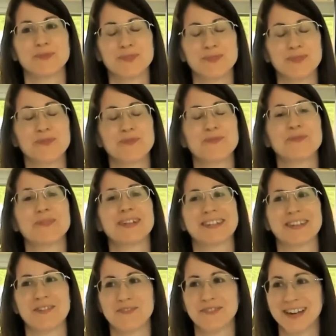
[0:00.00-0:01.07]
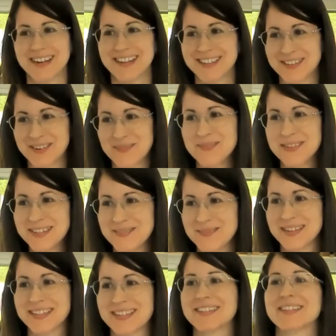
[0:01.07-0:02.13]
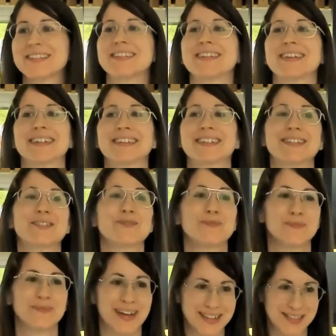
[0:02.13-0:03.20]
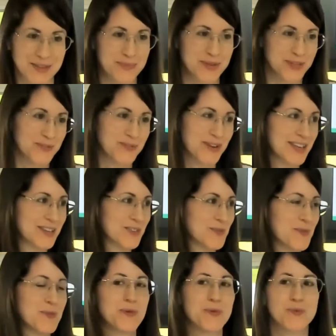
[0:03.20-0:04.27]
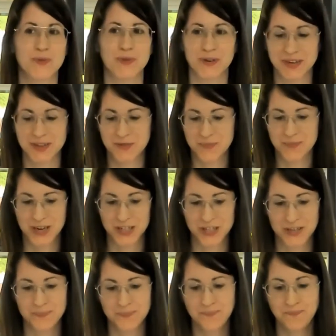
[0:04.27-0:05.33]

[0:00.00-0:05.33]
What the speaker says: you will suffer a little bit, but just a little bit, okay? So don't worry too much.